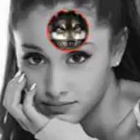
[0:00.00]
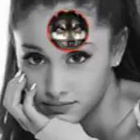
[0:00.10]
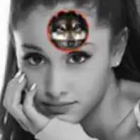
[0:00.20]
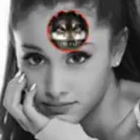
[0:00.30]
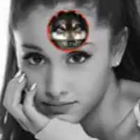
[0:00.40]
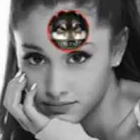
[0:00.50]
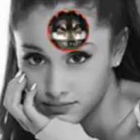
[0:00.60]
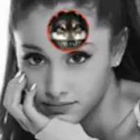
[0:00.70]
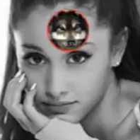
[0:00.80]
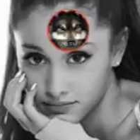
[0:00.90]

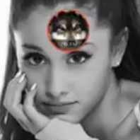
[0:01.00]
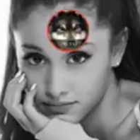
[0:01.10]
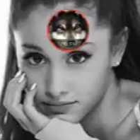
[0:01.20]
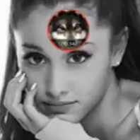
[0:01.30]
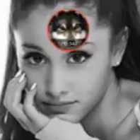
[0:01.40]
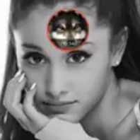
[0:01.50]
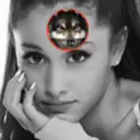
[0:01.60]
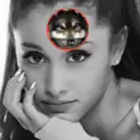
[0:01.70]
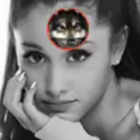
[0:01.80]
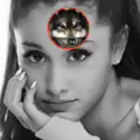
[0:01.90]

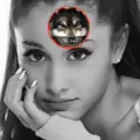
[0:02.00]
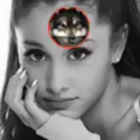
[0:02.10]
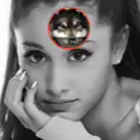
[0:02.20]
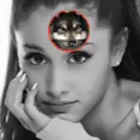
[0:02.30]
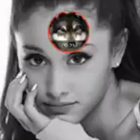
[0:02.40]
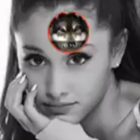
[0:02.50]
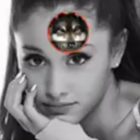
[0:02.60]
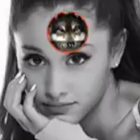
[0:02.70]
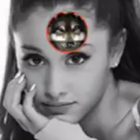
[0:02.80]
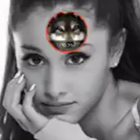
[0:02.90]

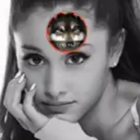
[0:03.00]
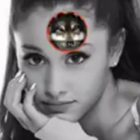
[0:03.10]
(silence)